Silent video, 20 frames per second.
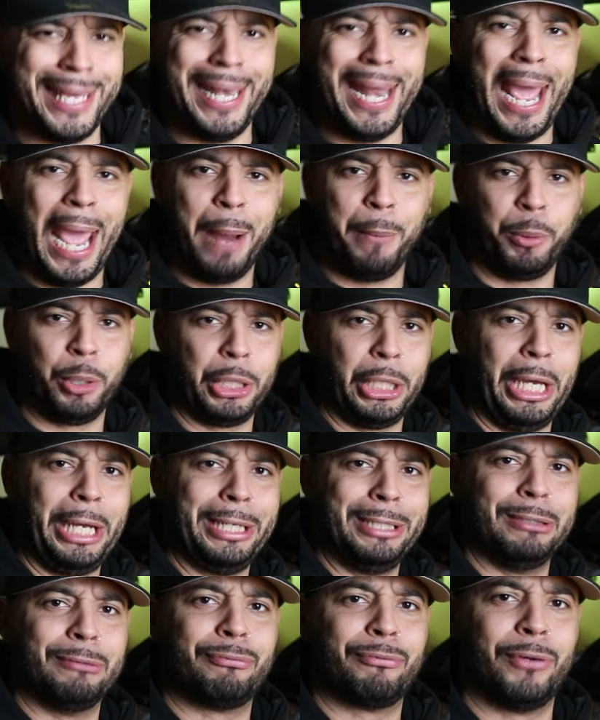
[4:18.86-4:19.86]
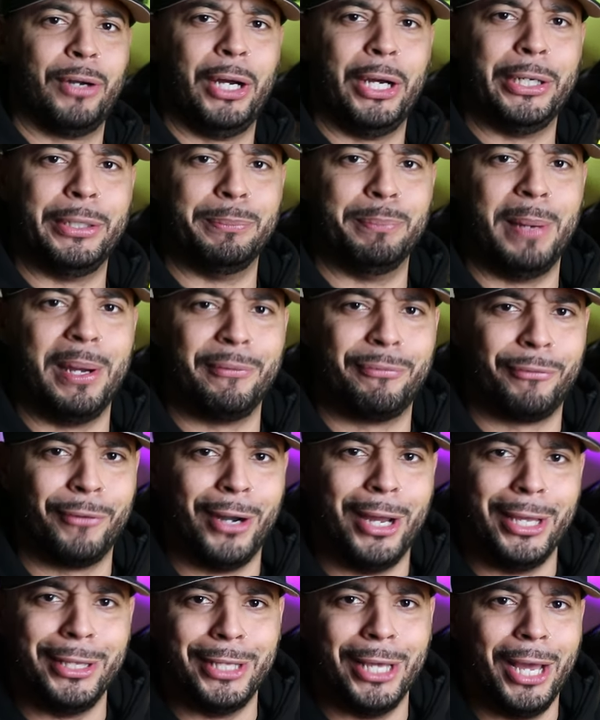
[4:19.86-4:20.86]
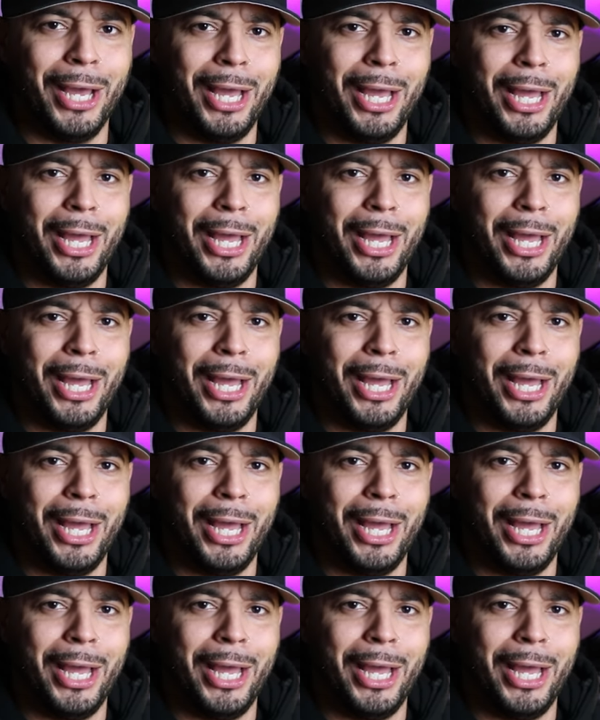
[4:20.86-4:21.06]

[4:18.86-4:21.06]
and amber light in the front, my friend?